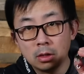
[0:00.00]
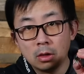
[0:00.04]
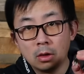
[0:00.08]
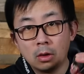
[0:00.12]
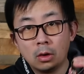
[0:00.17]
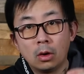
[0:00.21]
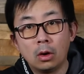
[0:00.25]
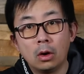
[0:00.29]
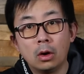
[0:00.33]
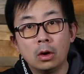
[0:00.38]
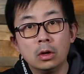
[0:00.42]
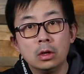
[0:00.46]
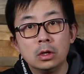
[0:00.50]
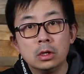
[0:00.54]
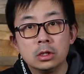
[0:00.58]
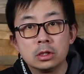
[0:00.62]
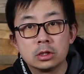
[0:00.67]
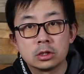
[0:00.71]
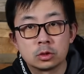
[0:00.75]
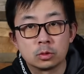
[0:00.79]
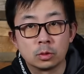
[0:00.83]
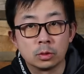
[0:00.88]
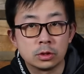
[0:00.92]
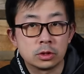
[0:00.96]
or
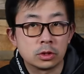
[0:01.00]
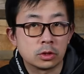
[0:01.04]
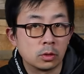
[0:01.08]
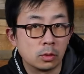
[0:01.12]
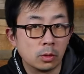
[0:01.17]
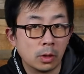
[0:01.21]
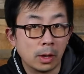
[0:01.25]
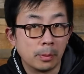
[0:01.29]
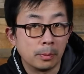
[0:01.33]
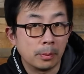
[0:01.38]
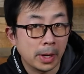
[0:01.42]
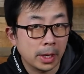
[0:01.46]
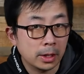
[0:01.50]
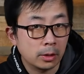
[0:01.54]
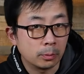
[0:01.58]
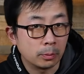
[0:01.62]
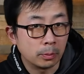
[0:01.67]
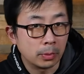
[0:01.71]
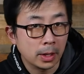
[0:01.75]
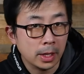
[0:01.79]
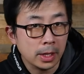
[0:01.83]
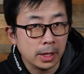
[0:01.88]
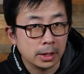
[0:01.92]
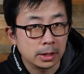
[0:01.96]
switch to a metal
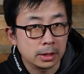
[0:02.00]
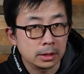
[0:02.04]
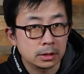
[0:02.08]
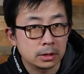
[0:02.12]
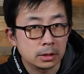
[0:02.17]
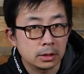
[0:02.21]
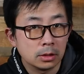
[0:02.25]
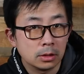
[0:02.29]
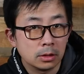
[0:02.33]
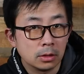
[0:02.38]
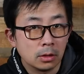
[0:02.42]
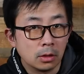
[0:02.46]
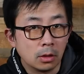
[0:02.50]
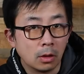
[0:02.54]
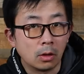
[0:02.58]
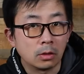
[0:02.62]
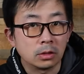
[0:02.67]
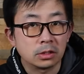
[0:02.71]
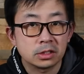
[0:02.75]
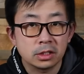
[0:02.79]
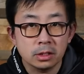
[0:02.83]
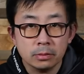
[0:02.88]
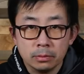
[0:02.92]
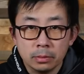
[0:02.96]
blade, or
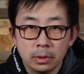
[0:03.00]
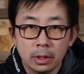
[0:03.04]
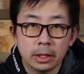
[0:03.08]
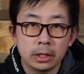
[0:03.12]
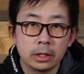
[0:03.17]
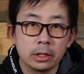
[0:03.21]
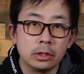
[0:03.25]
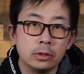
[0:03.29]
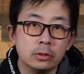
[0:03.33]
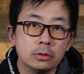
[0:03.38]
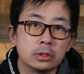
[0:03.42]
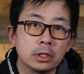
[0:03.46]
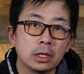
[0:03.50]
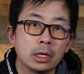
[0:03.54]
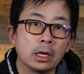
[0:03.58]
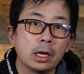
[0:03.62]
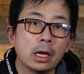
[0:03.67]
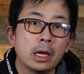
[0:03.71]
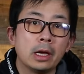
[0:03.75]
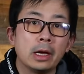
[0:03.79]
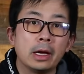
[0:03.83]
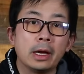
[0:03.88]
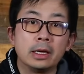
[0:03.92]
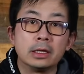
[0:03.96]
simply using
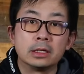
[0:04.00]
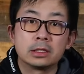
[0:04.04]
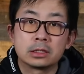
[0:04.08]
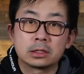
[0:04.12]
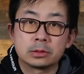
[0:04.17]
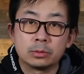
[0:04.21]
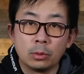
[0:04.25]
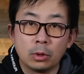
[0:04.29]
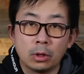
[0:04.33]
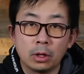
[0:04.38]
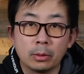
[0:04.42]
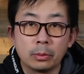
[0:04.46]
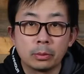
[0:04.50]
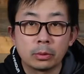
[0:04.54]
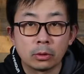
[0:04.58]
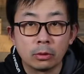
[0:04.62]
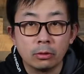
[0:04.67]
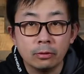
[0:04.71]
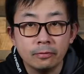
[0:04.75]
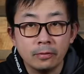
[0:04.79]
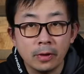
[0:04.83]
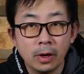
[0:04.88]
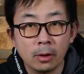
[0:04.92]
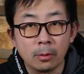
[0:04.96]
a smaller
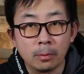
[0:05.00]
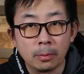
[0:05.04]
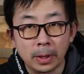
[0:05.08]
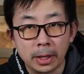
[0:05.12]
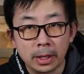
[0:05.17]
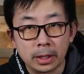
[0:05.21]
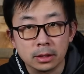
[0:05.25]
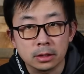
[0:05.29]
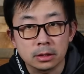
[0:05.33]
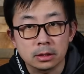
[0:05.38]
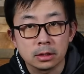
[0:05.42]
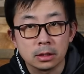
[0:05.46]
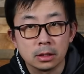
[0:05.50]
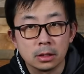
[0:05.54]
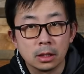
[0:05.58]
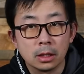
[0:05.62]
profile bait,